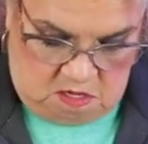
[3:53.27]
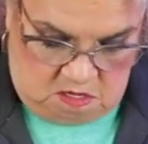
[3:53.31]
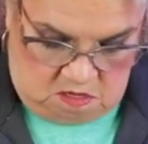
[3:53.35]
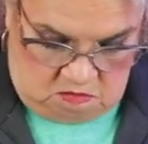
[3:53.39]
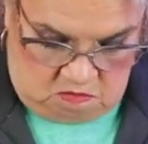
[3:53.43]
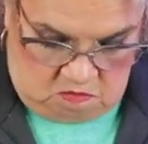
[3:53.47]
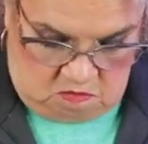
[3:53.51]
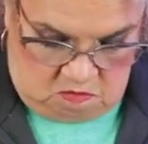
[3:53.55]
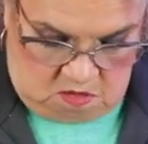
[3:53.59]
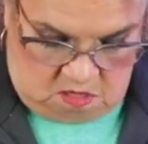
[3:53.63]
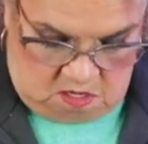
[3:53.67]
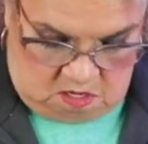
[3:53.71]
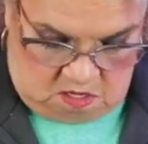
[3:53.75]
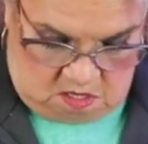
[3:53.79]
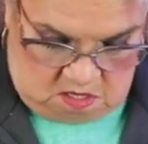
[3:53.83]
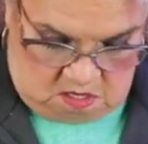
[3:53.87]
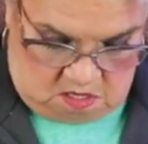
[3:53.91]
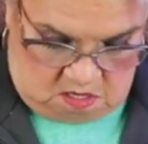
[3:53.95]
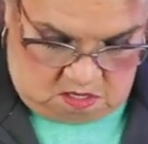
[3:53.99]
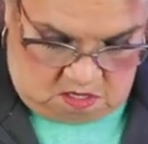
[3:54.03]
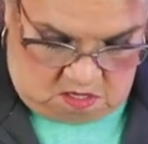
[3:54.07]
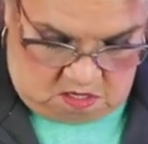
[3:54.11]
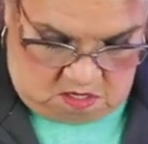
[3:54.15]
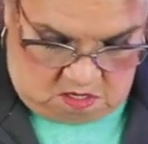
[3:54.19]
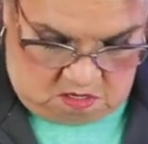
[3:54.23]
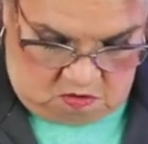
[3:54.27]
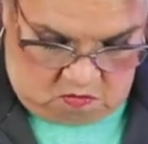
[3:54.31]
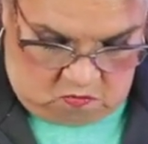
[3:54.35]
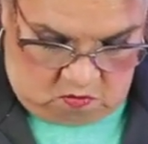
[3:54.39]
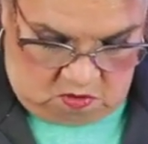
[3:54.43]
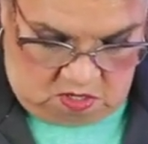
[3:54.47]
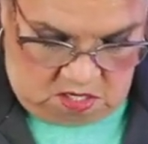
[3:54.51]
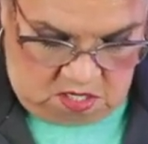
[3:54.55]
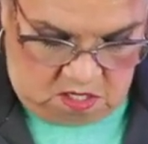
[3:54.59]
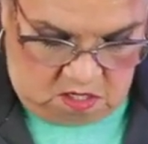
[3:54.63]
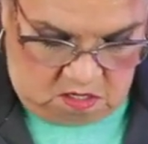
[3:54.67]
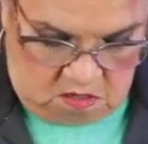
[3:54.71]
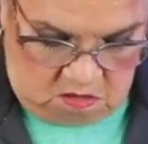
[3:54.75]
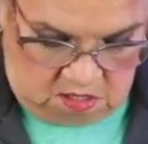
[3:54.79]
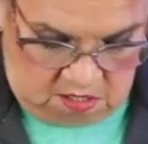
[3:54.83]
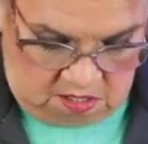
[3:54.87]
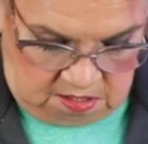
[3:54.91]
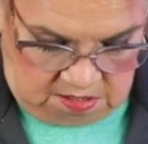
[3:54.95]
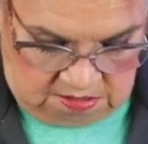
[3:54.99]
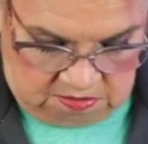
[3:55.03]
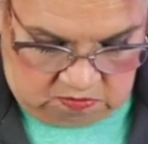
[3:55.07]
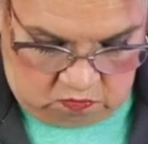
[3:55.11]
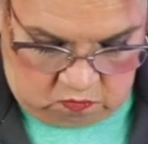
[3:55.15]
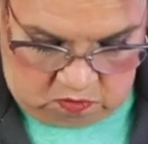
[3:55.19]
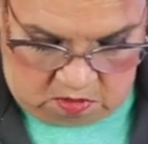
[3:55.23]
Okay, well,
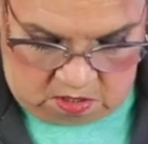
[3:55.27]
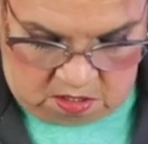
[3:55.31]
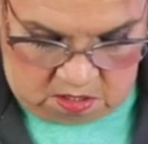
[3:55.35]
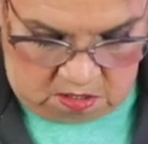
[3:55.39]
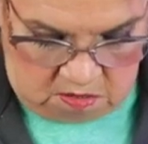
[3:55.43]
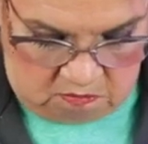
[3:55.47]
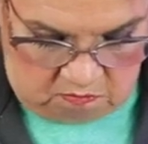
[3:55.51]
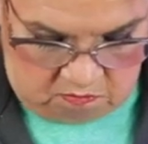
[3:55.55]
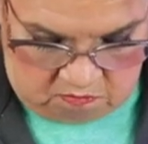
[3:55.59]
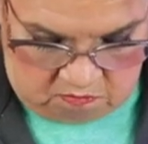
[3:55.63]
guess what?